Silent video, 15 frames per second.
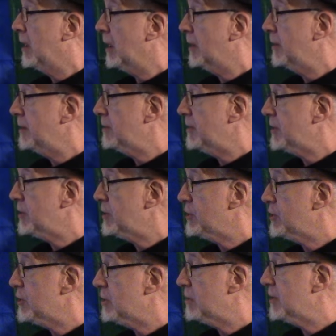a little bit
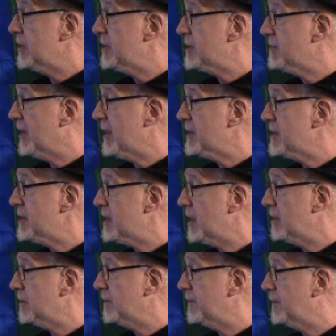curious
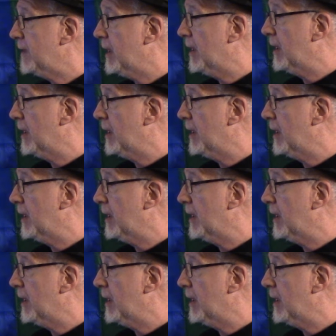myself